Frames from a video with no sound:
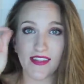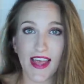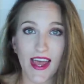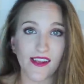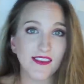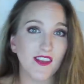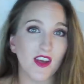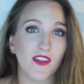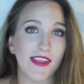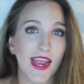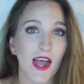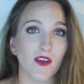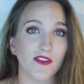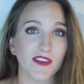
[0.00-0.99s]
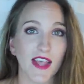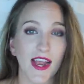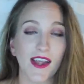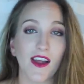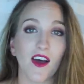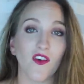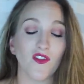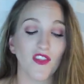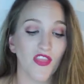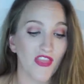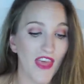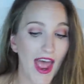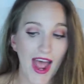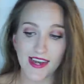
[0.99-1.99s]
that is on the outside
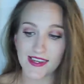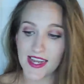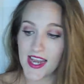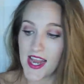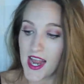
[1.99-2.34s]
of that.